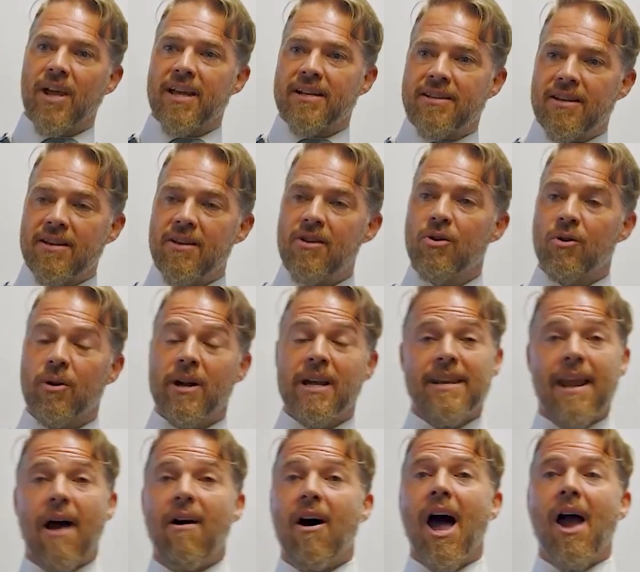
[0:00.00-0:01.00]
like to you?
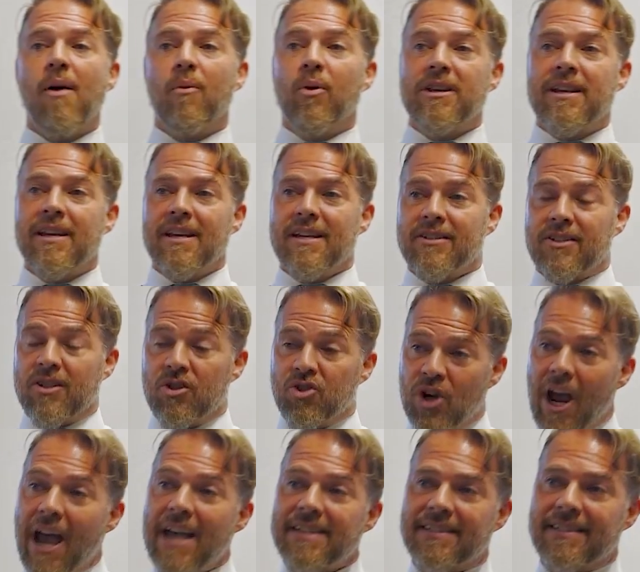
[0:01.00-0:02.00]
Now, I would
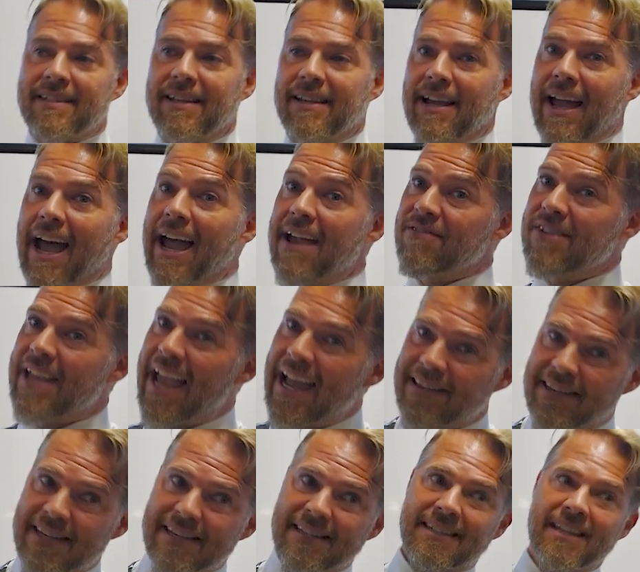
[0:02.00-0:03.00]
suggest I've
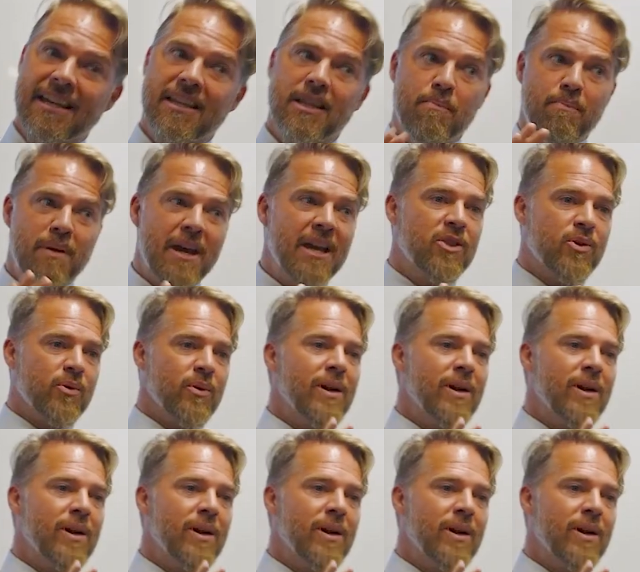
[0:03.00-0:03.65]
yet to see the big